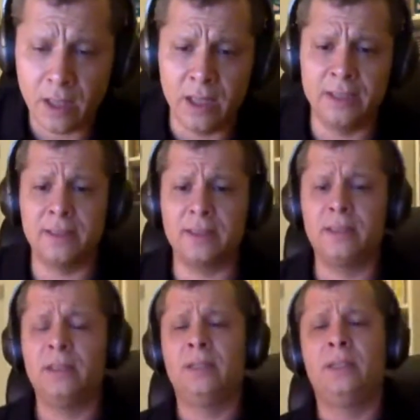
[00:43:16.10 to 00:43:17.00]
and
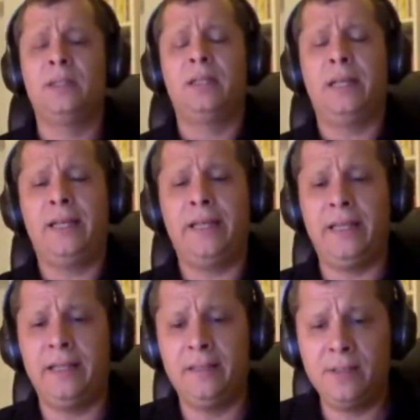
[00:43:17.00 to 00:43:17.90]

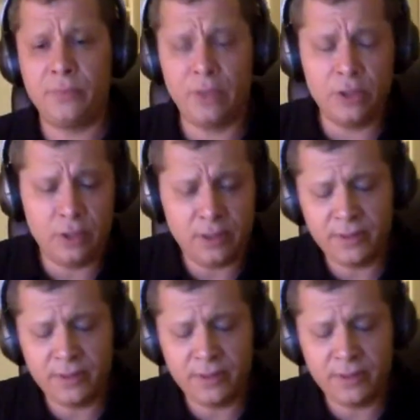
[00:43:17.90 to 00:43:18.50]
this region